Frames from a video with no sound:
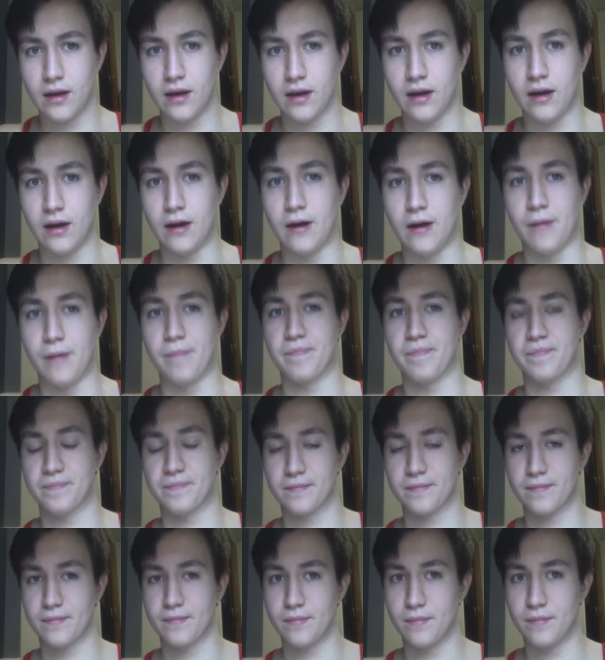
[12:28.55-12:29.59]

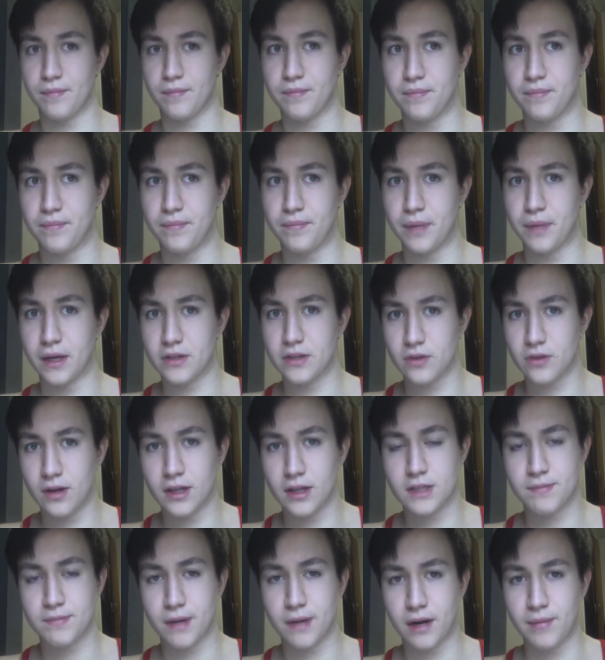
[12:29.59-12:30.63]
But it's all
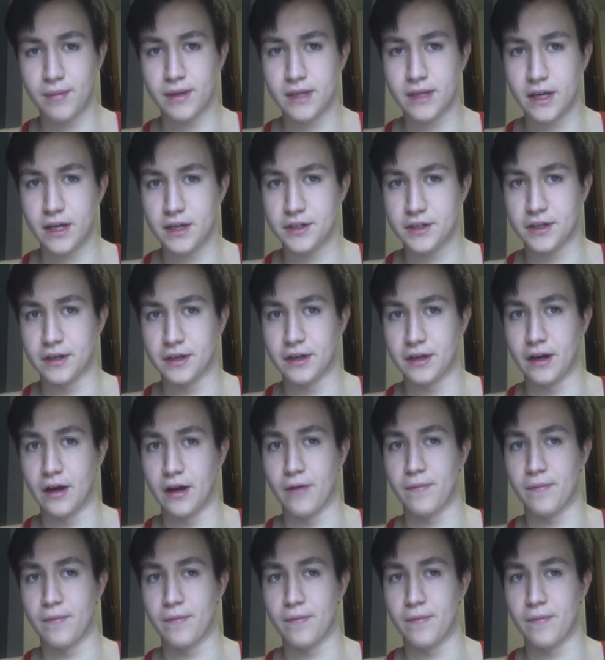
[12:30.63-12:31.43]
experimentation,